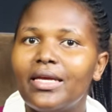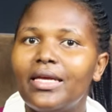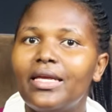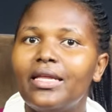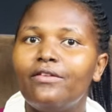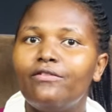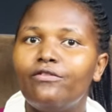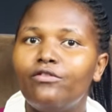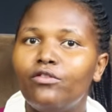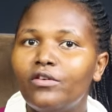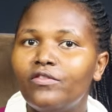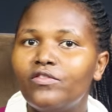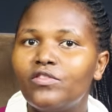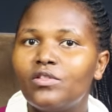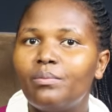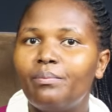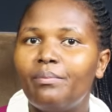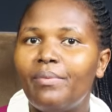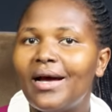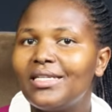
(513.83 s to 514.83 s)

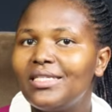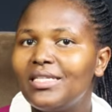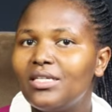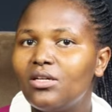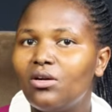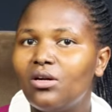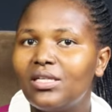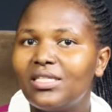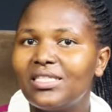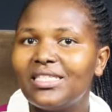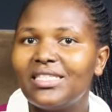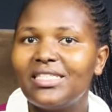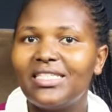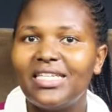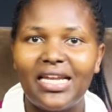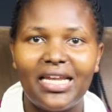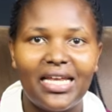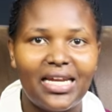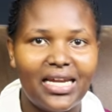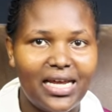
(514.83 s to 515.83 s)
involves particles
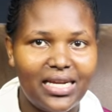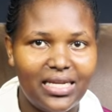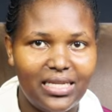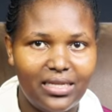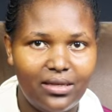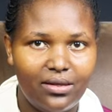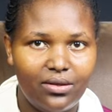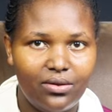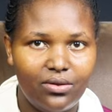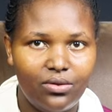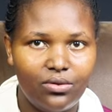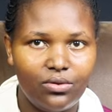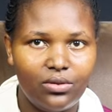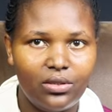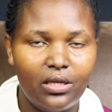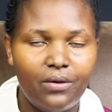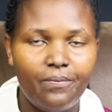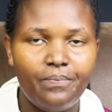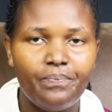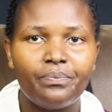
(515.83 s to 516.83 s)
generally, you
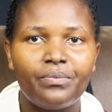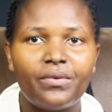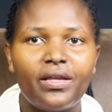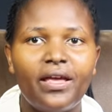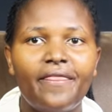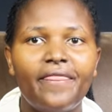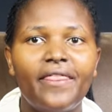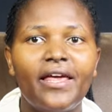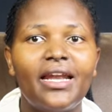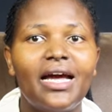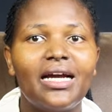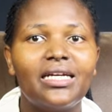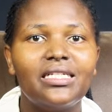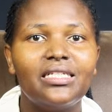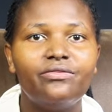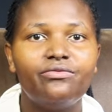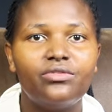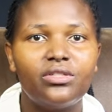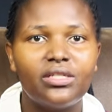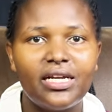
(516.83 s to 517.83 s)
see, and then
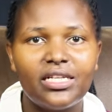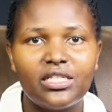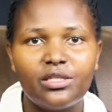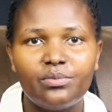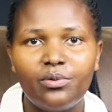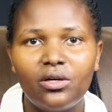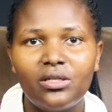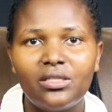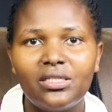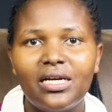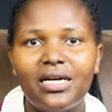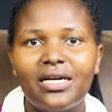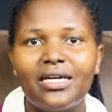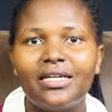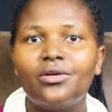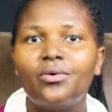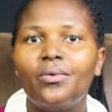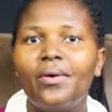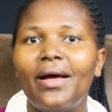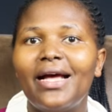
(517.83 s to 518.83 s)
active transport
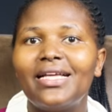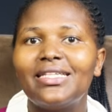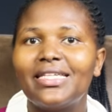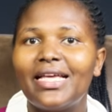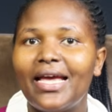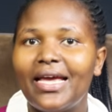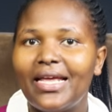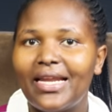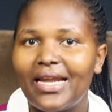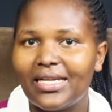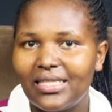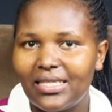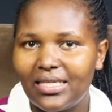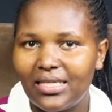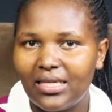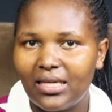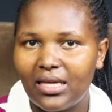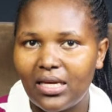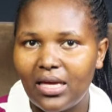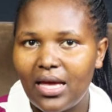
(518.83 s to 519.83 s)
requires
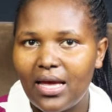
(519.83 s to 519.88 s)
energy.